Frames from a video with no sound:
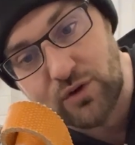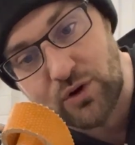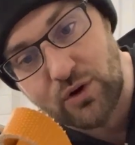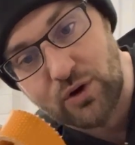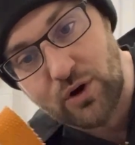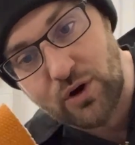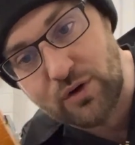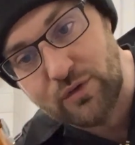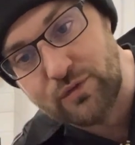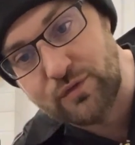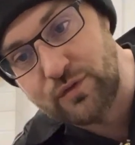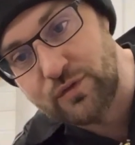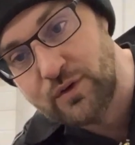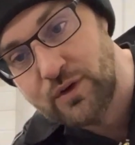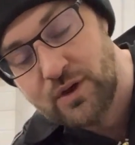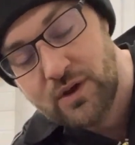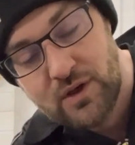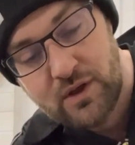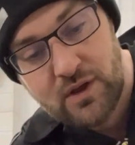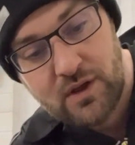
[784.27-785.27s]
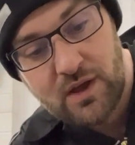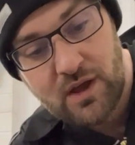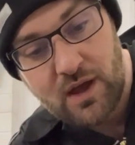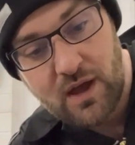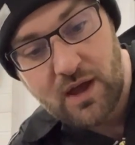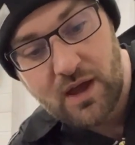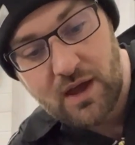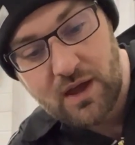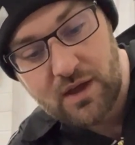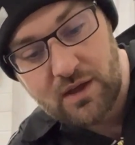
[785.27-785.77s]
it off,
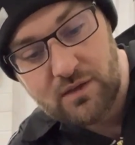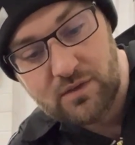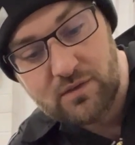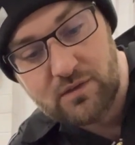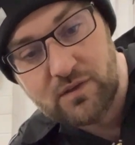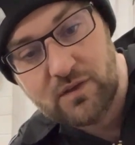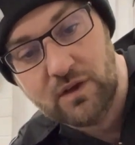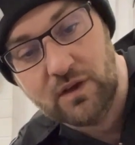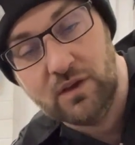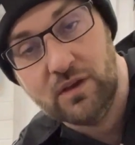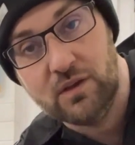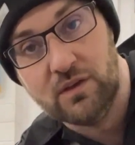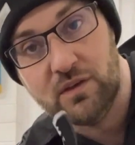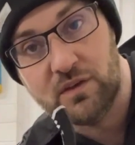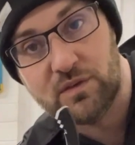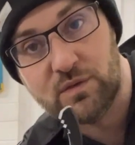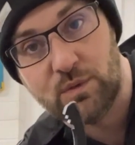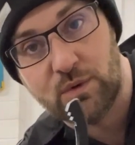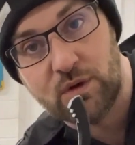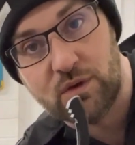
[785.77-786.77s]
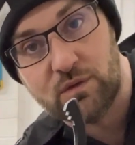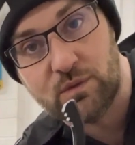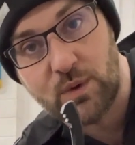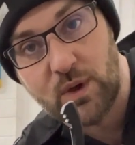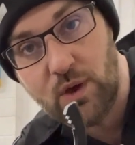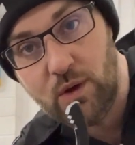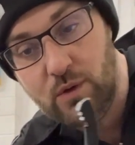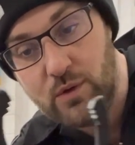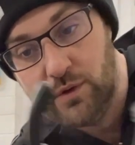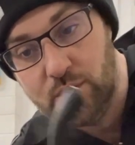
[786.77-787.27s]
and this one as
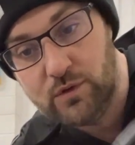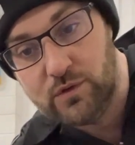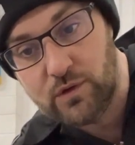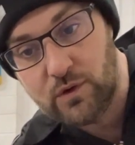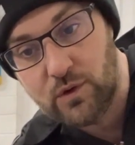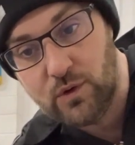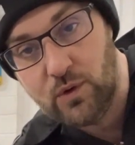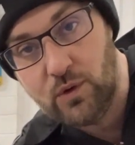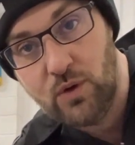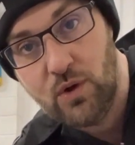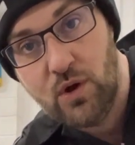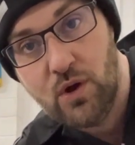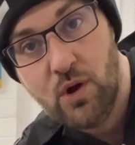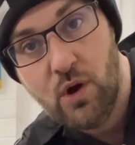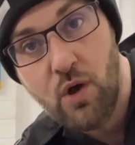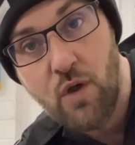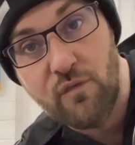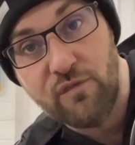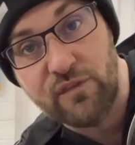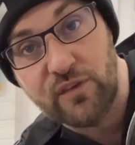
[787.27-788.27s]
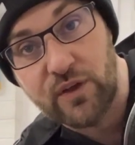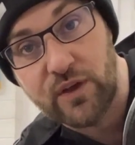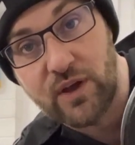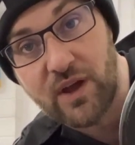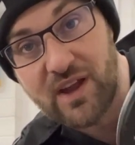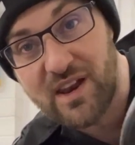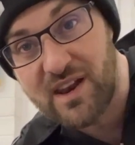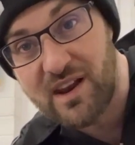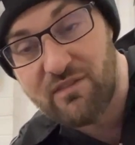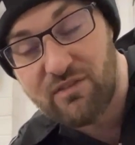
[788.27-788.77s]
well. So hopefully
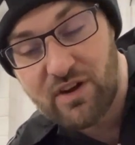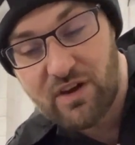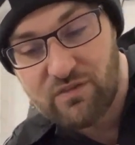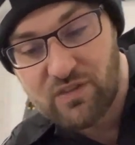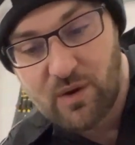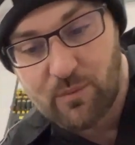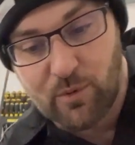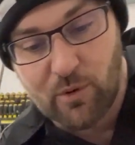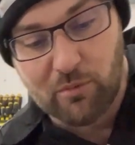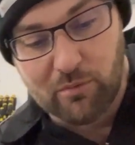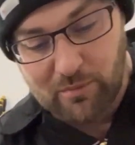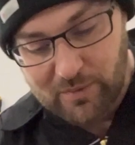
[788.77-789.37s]
I never have that problem